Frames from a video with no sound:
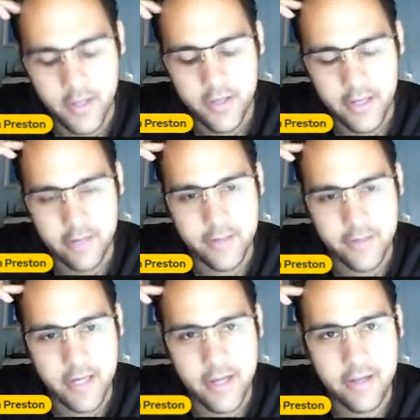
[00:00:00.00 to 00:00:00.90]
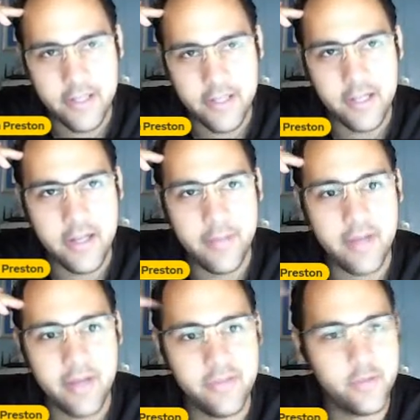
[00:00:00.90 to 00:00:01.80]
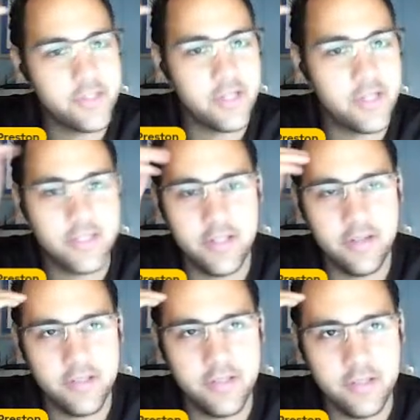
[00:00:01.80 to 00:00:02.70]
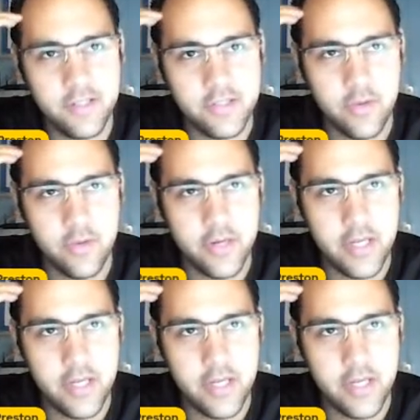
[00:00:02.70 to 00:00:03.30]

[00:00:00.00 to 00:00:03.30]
Yeah, King Kaya Beckford was not in this squad.